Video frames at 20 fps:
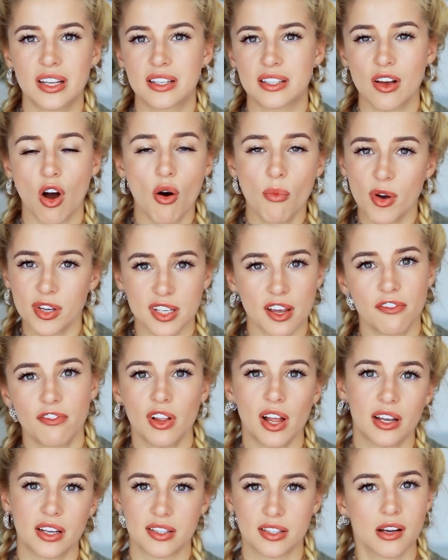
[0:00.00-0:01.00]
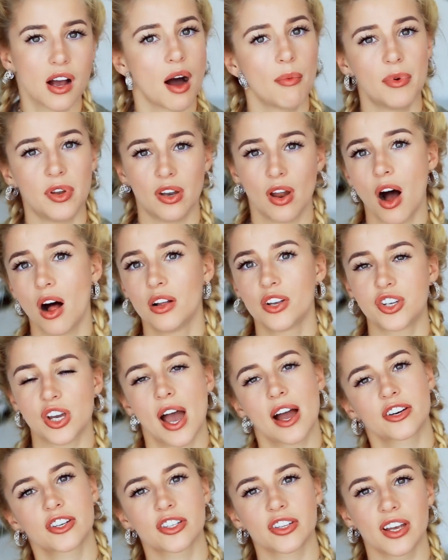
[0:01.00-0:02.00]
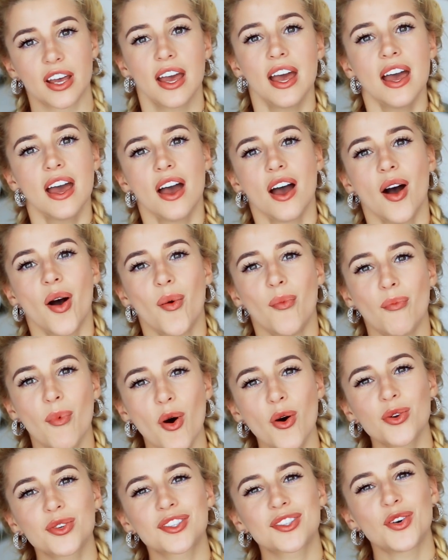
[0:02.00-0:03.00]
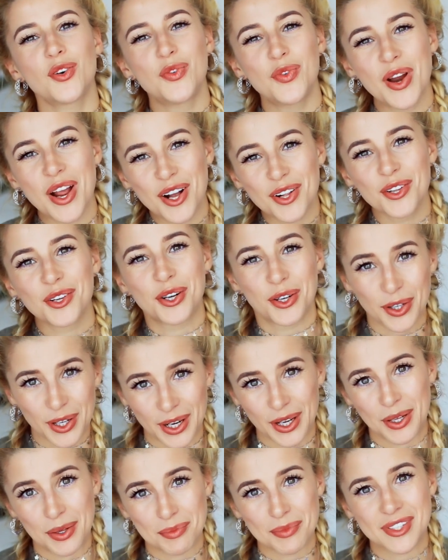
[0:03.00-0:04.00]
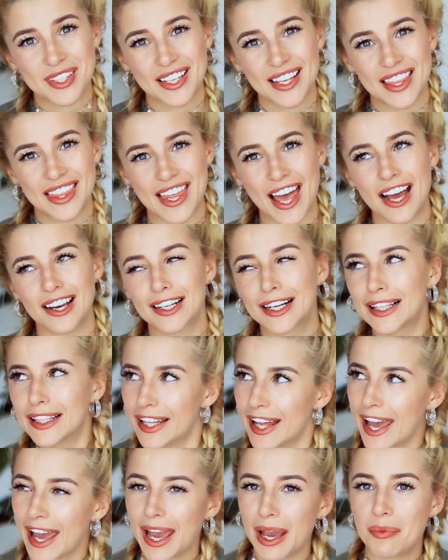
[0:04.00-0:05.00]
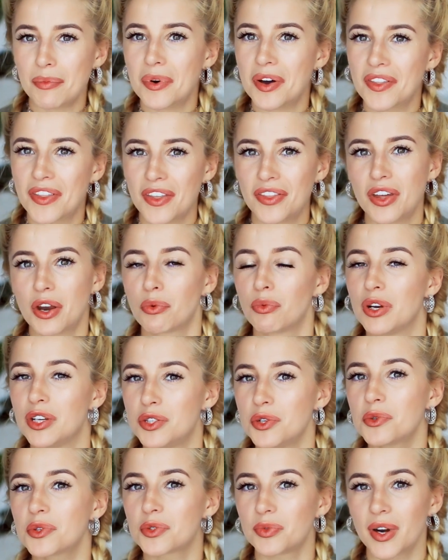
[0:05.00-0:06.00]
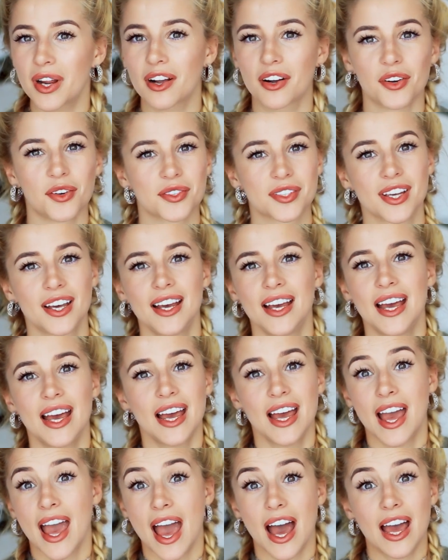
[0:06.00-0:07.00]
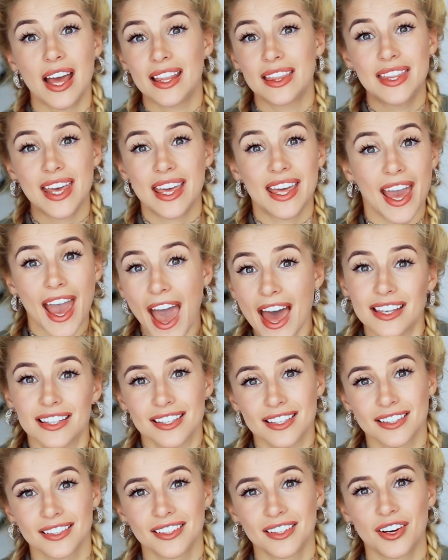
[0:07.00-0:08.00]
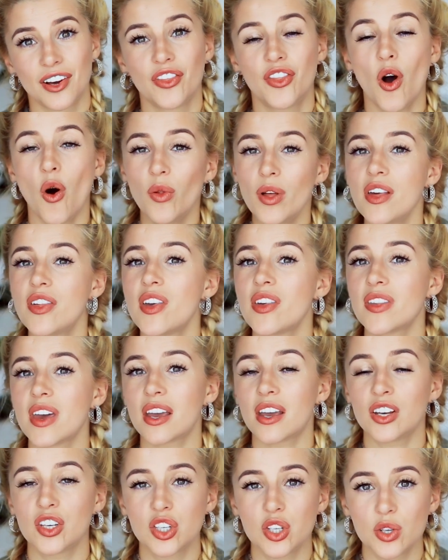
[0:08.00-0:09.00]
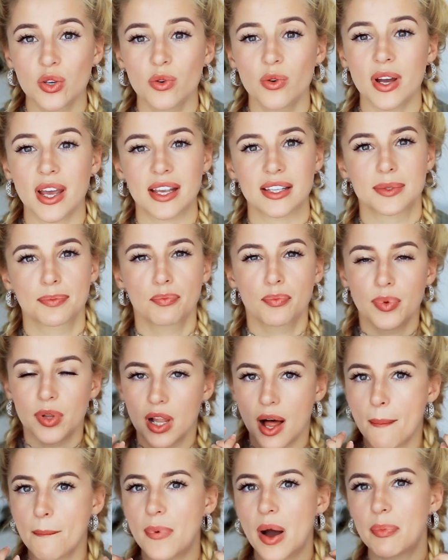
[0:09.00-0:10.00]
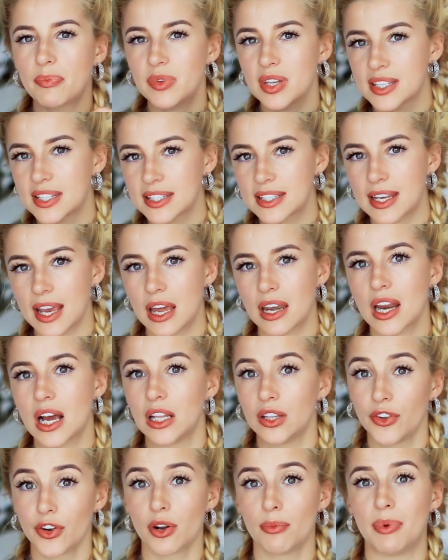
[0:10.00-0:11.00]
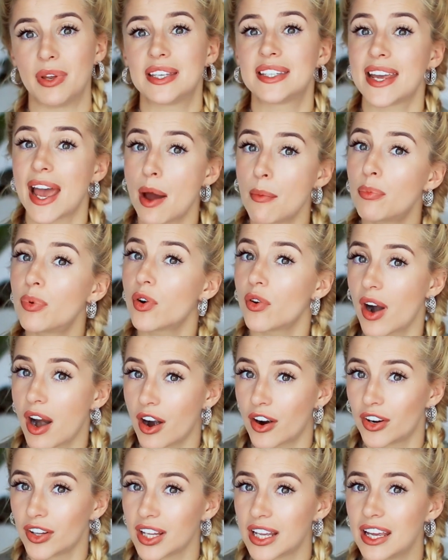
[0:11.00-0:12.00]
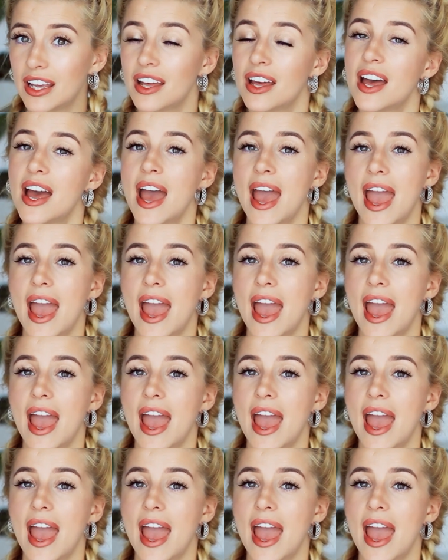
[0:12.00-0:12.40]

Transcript: it's almost, I feel like it's common knowledge actually, most wrinkle creams that claim that they reduce wrinkles, they can't. The only thing they can do is plump up the skin a little bit temporarily